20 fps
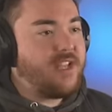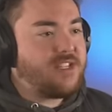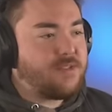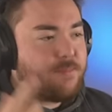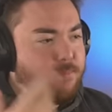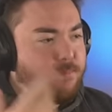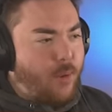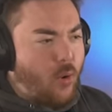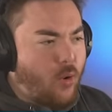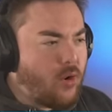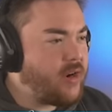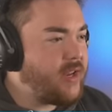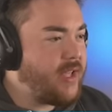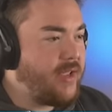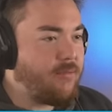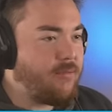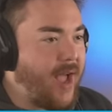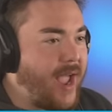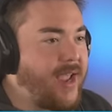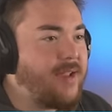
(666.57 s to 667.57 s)
That's
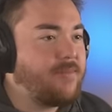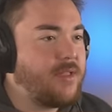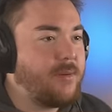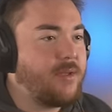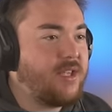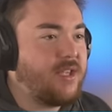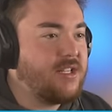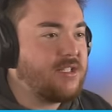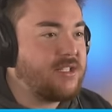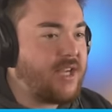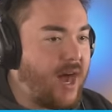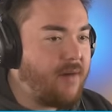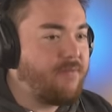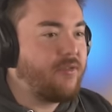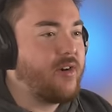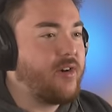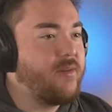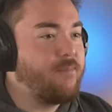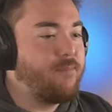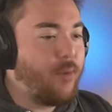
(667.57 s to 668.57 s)
Bordy, right? The, he's
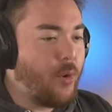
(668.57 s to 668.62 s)
covering